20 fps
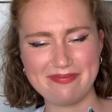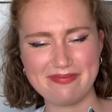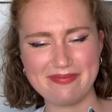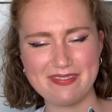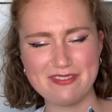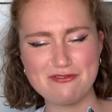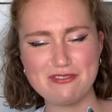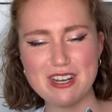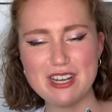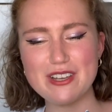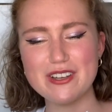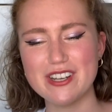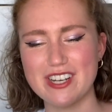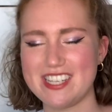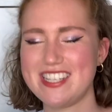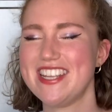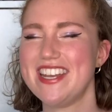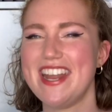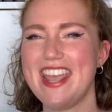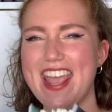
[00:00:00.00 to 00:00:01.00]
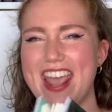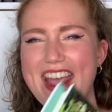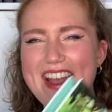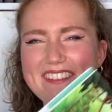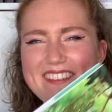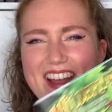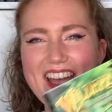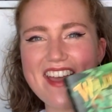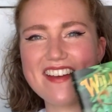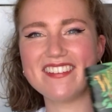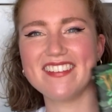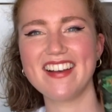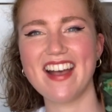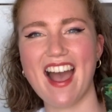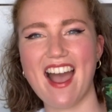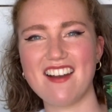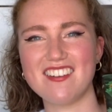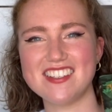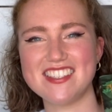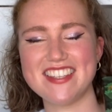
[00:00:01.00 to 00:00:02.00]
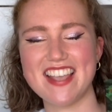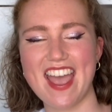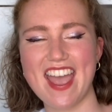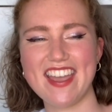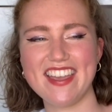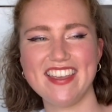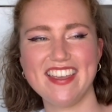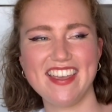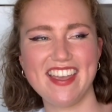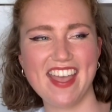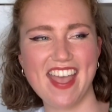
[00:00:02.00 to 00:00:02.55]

reluctant hero, I would say.